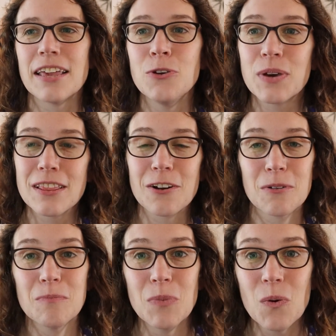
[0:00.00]
You can
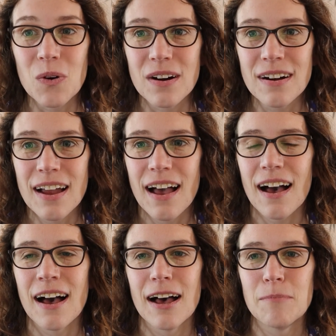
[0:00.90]
learn more
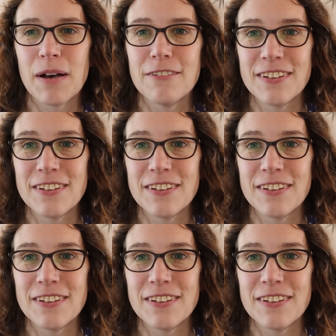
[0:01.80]
by